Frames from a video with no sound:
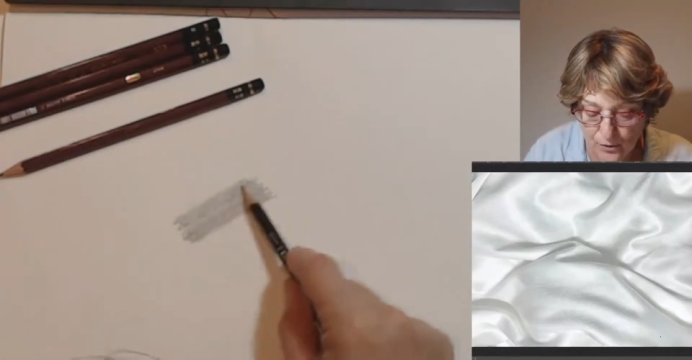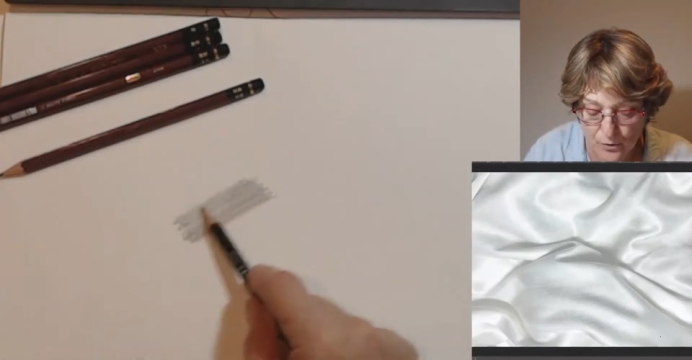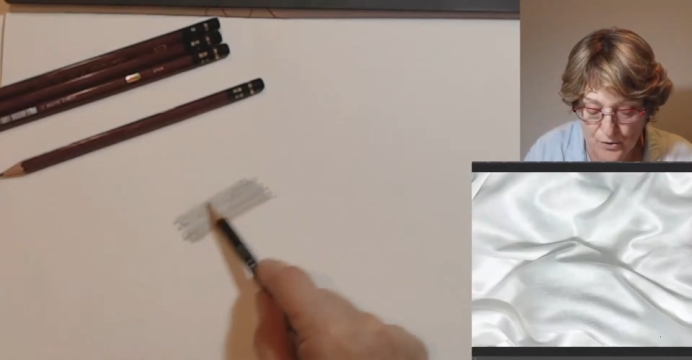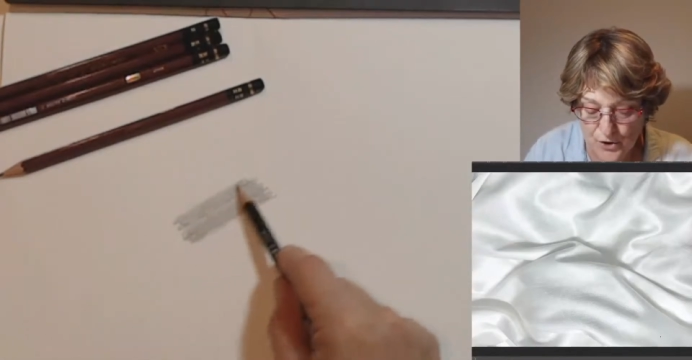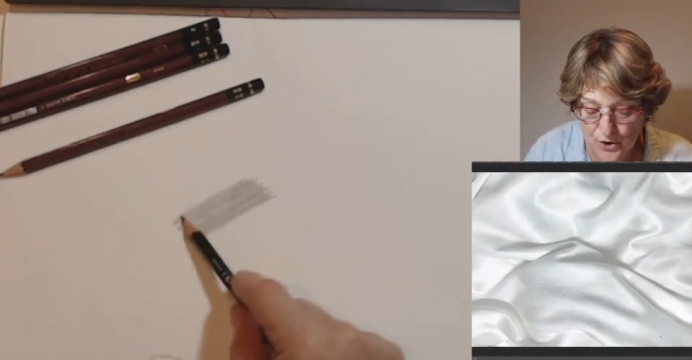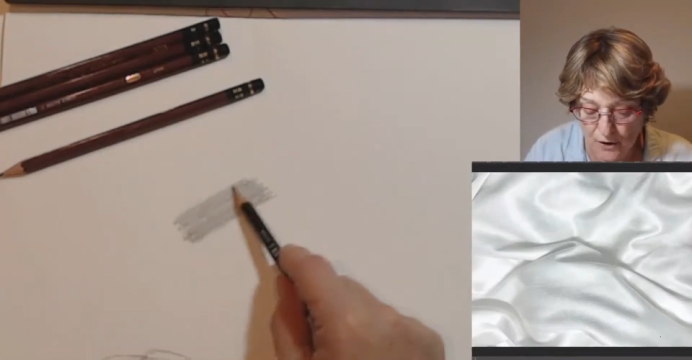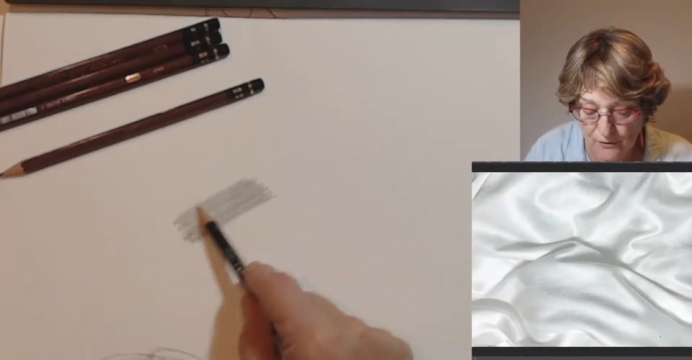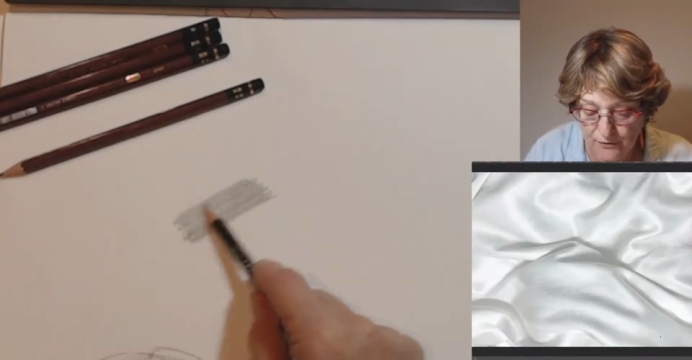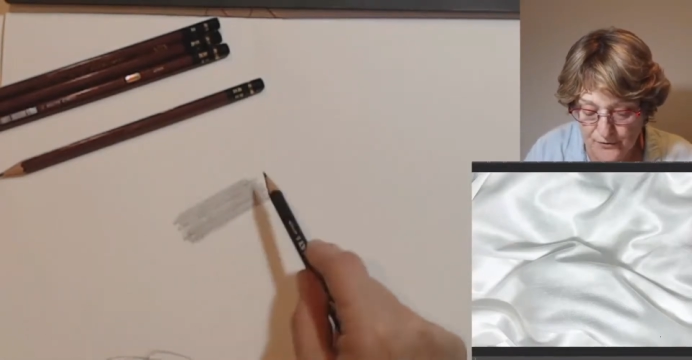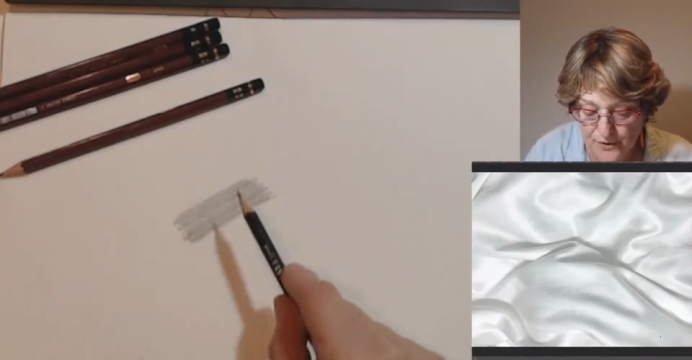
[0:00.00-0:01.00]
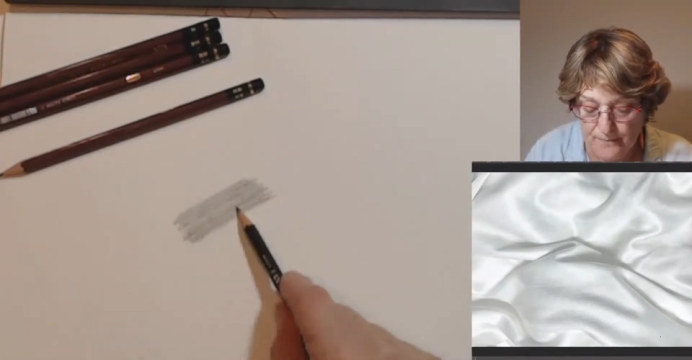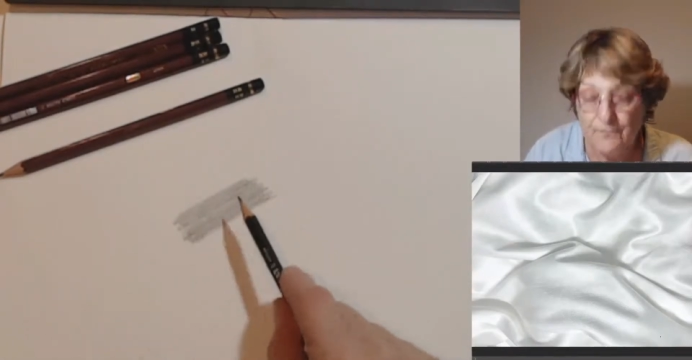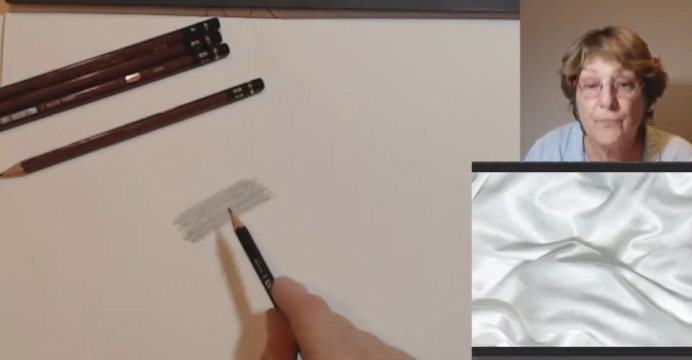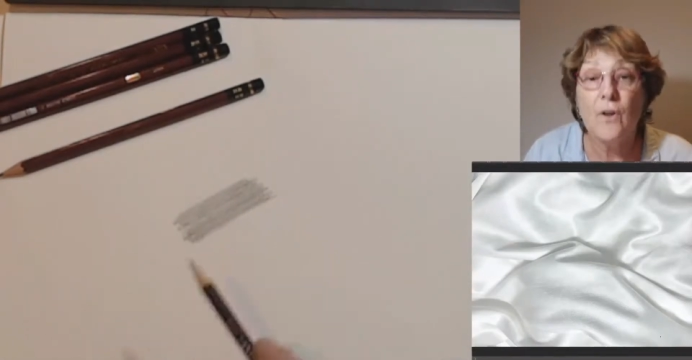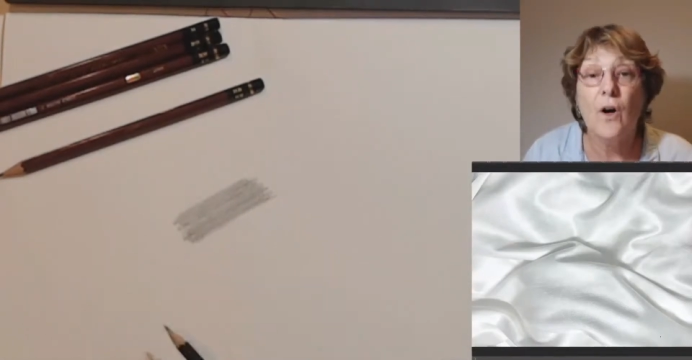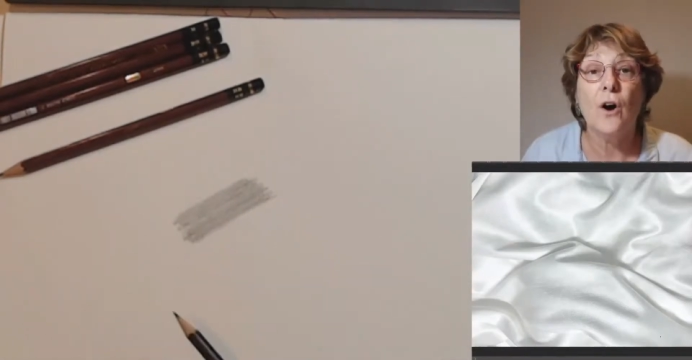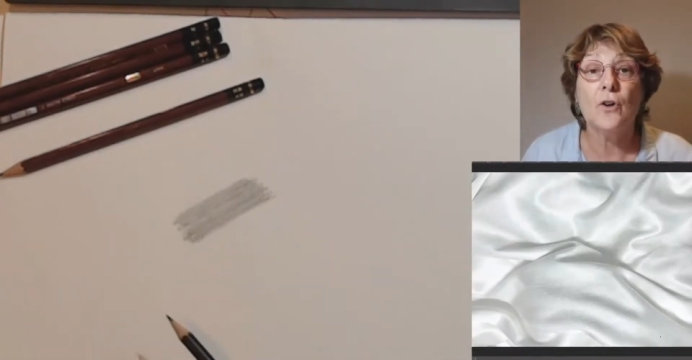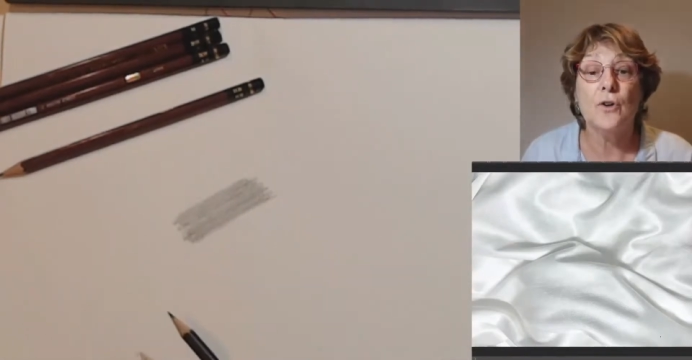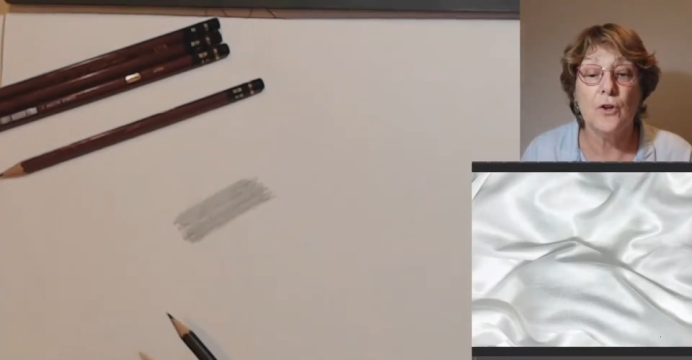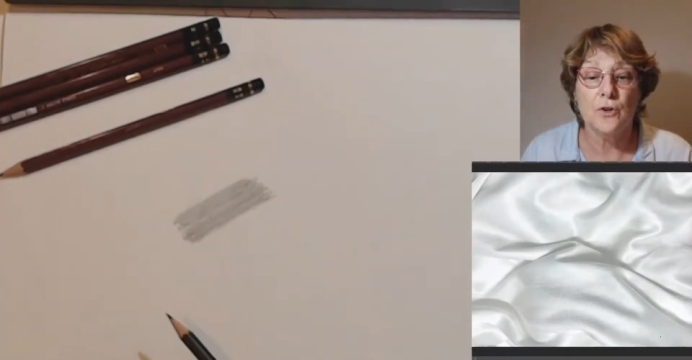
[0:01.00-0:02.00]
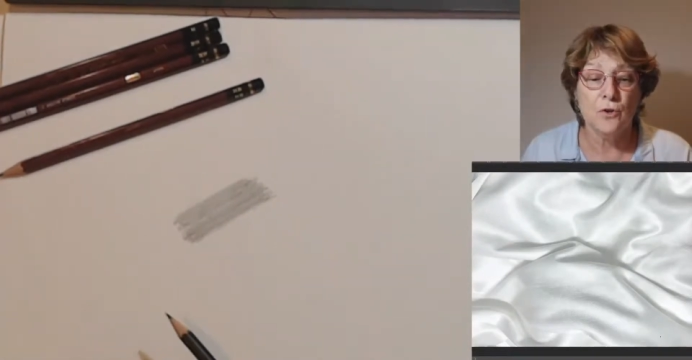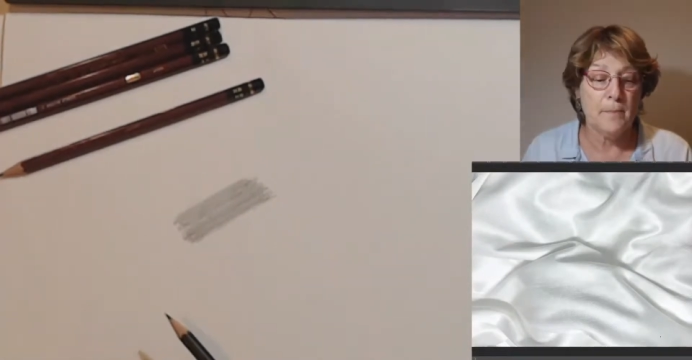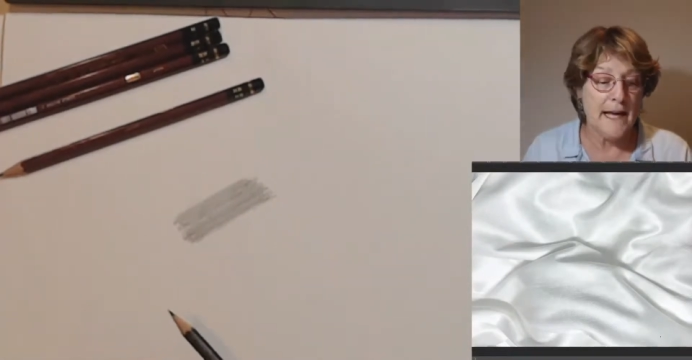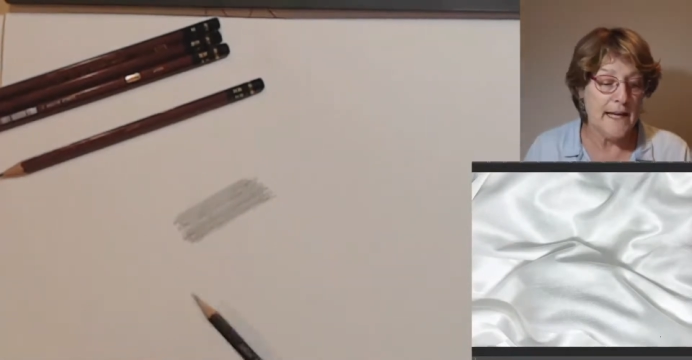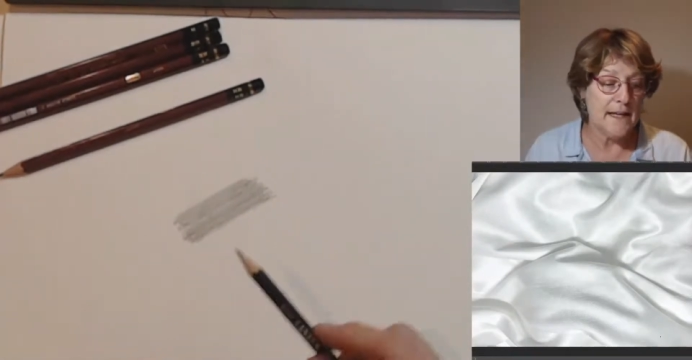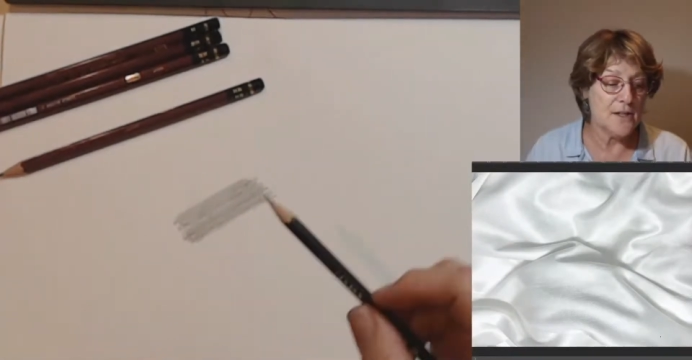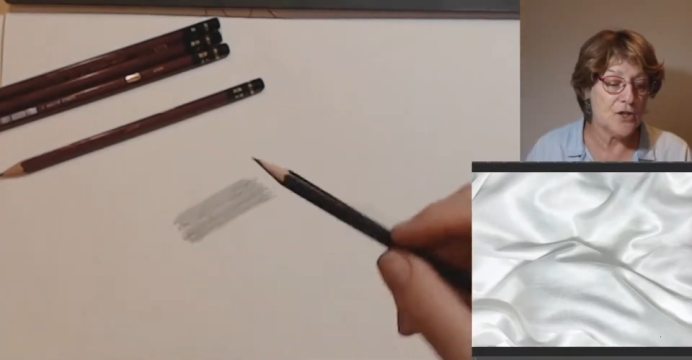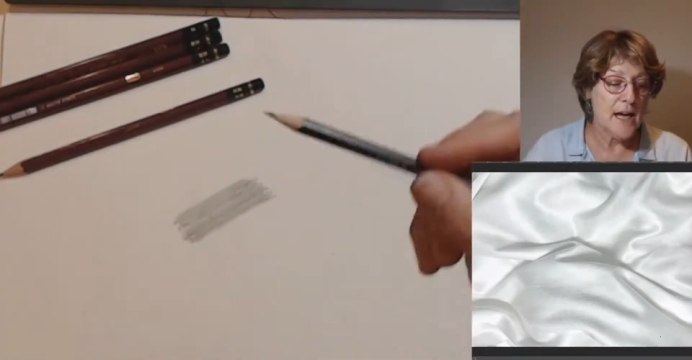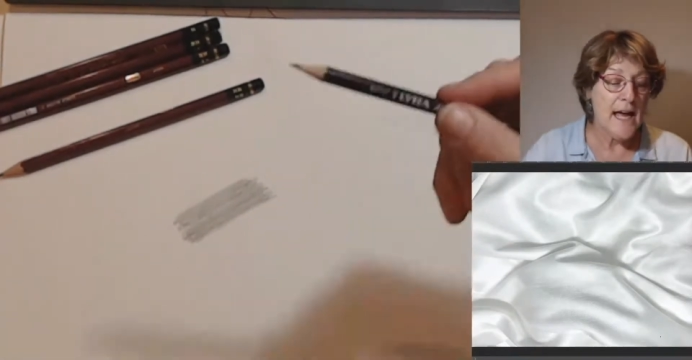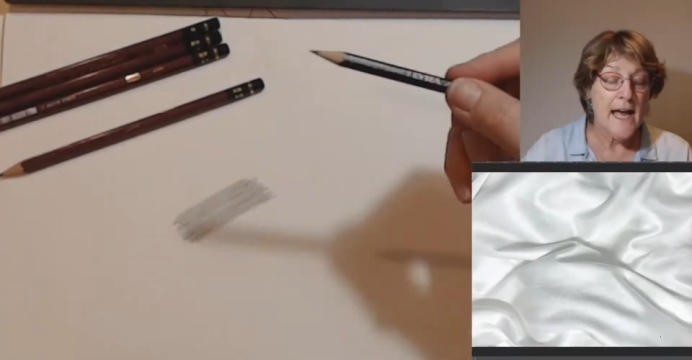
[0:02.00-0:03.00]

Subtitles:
or soft on your page.